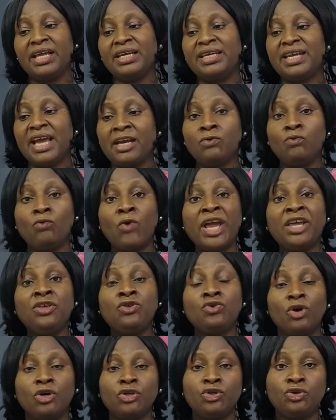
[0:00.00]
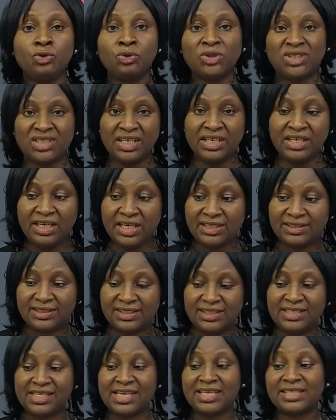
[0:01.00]
Then when you're using
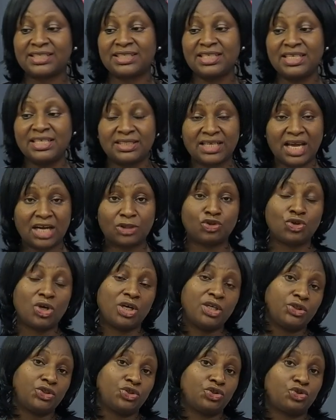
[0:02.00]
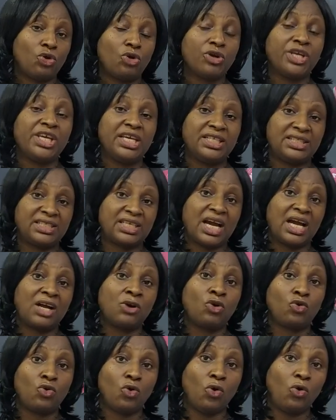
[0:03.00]
it, this is actually strong. It
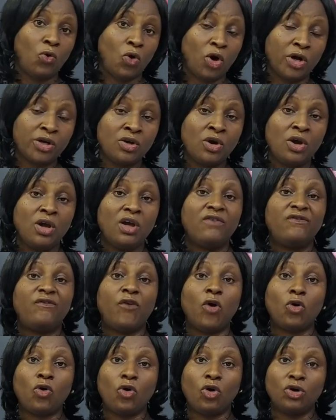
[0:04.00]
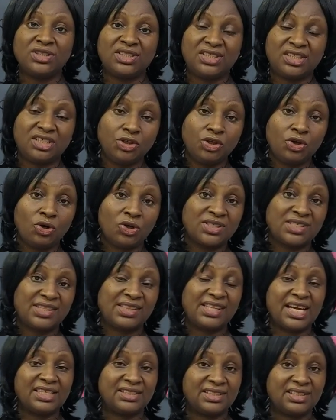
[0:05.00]
can go on for continuous
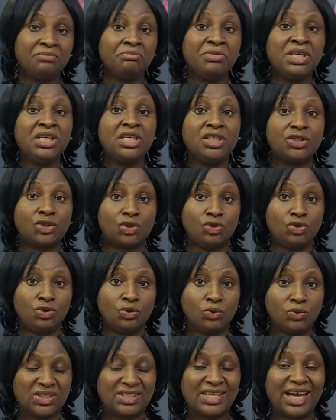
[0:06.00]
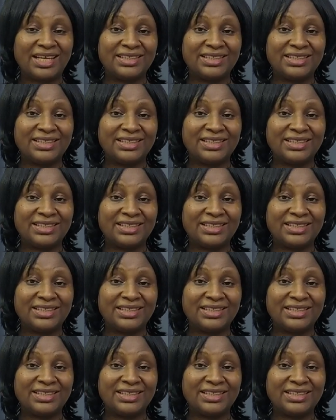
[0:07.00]
30 minutes use.